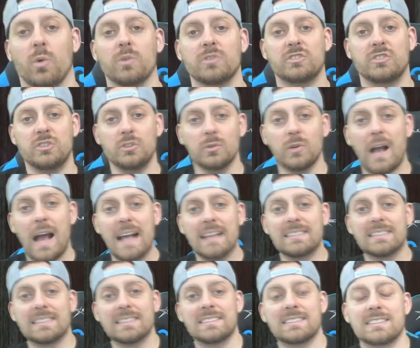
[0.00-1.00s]
as you guys
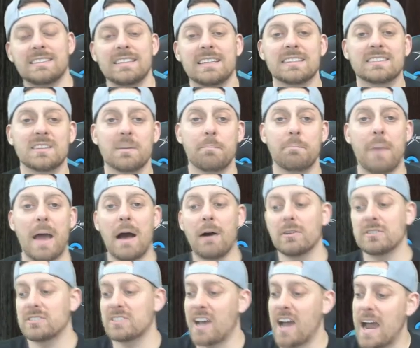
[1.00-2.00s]
can see, it's
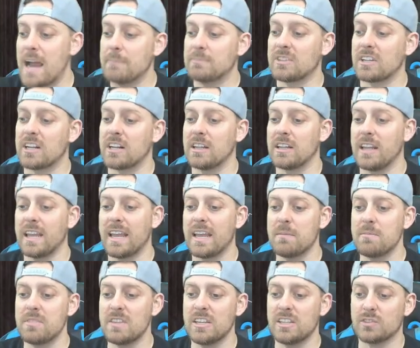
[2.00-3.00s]
about time to
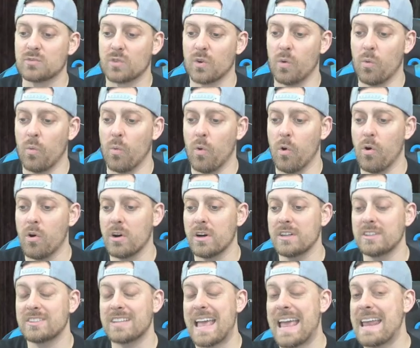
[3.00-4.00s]
claim these
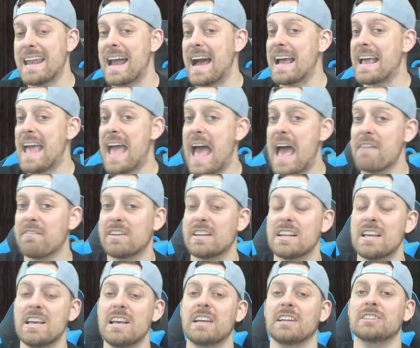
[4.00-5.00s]
rewards, and I have it
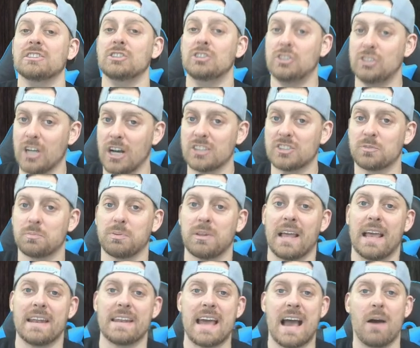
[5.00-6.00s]
just
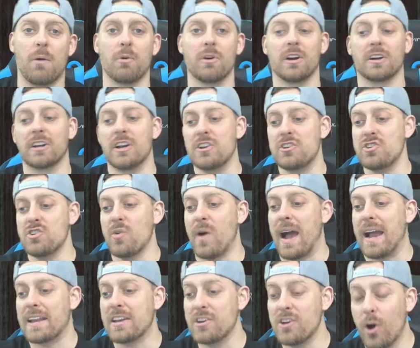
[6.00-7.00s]
planned out what I'm gonna do.
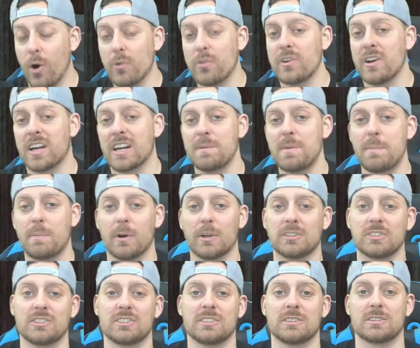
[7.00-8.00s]
I know that I'm gonna be
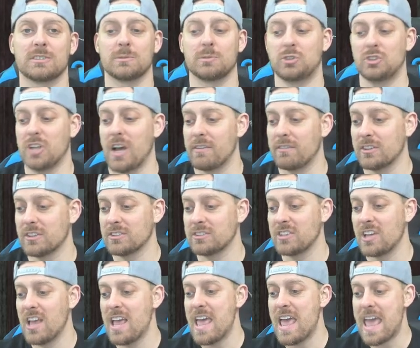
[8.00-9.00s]
purchasing some shovels,
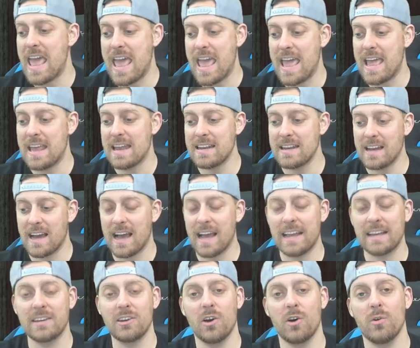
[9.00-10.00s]
and
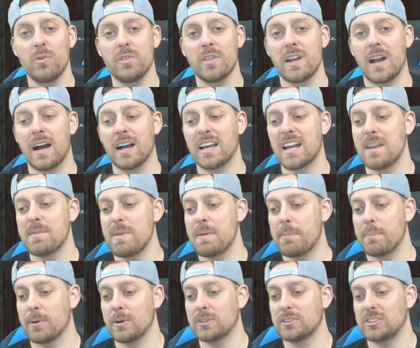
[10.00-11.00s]
I know that I'm gonna be
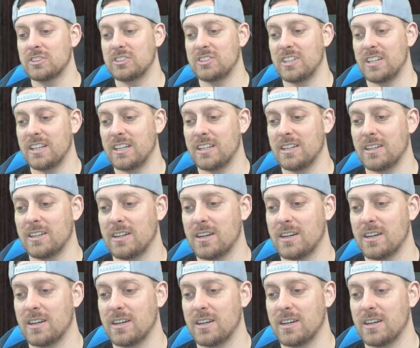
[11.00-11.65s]
purchasing,